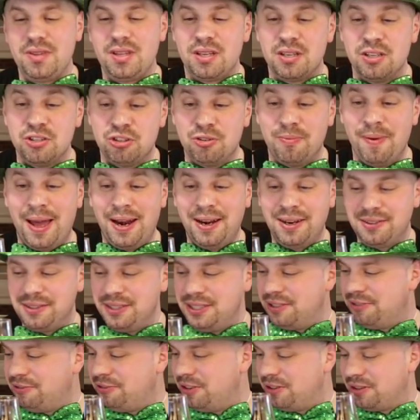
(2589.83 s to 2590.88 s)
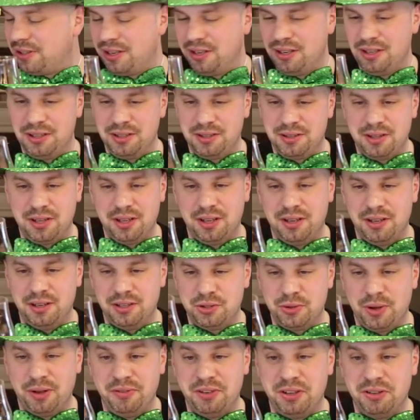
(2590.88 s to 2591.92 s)
Dramatically different than the
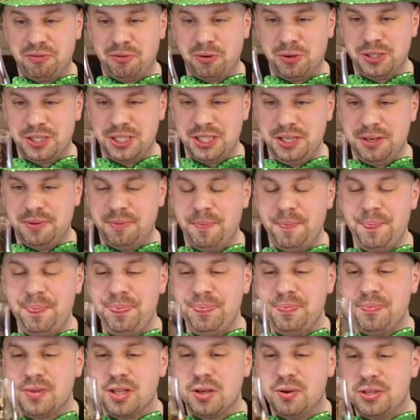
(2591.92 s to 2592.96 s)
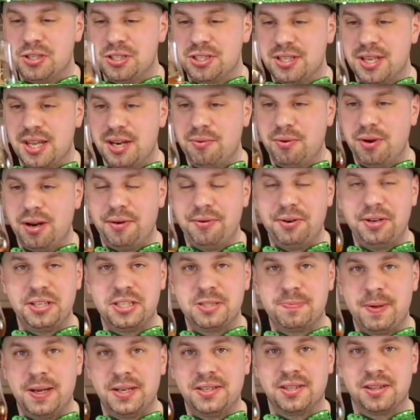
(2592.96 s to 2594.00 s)
12 and the 14, which is kind of what I would
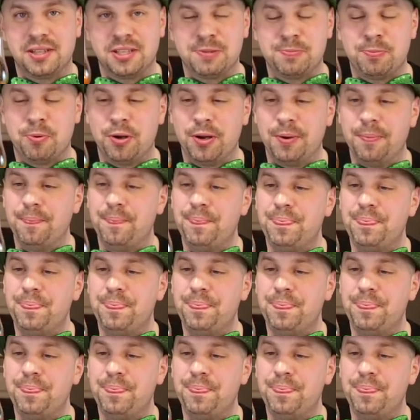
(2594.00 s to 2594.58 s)
expect at this point.